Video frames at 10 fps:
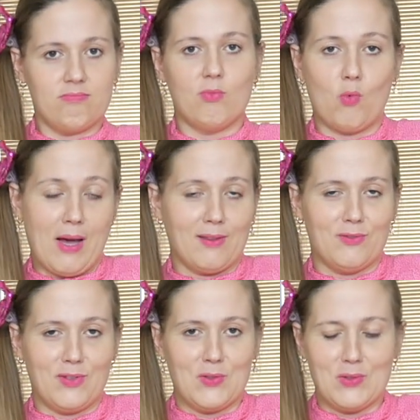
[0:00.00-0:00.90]
one
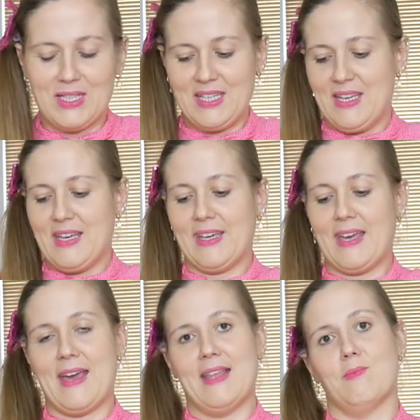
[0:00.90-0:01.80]
of you
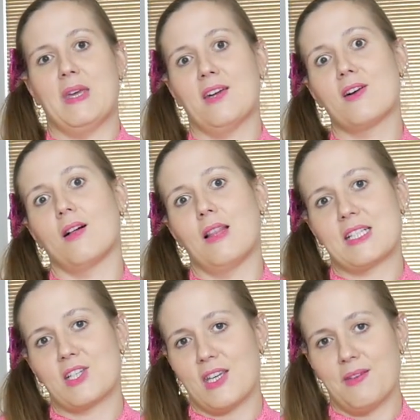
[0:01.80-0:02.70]
can make
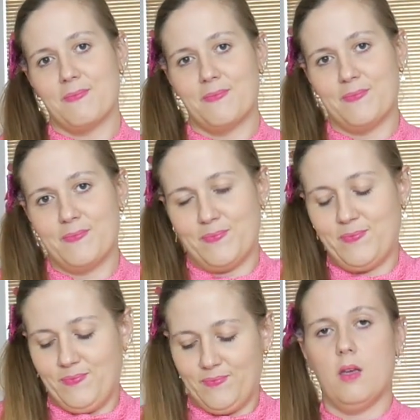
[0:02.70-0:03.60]
kołaczki.
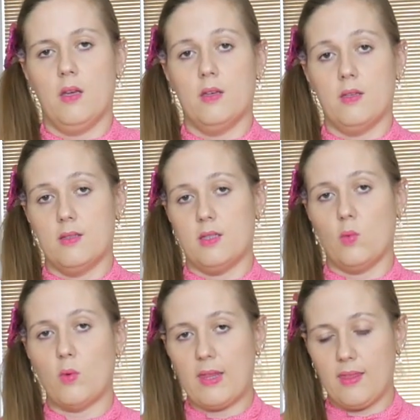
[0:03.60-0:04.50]
So
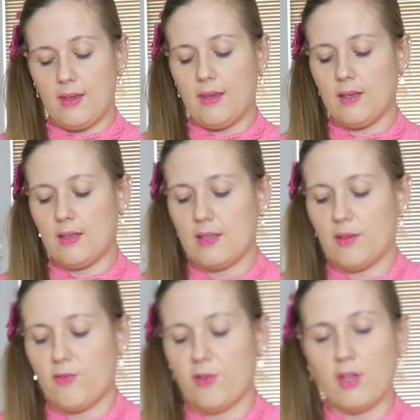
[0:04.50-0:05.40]
one thing that I
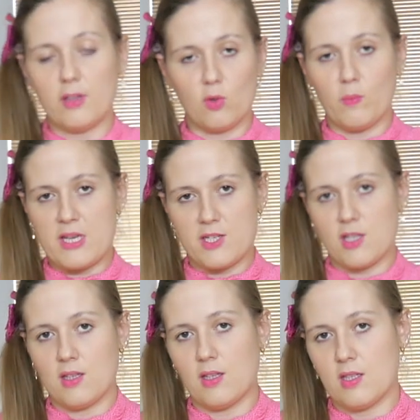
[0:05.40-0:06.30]
forgot to
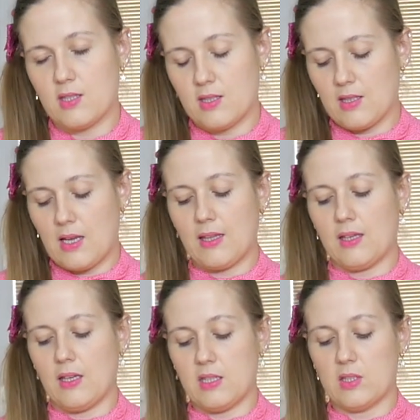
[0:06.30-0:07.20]
mention is
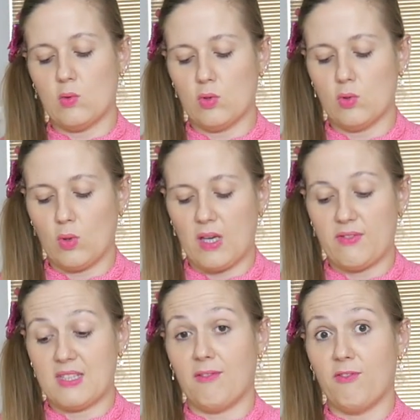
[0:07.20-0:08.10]
that it's good to have
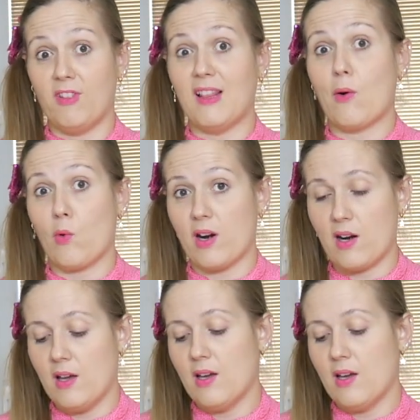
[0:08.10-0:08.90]
some flour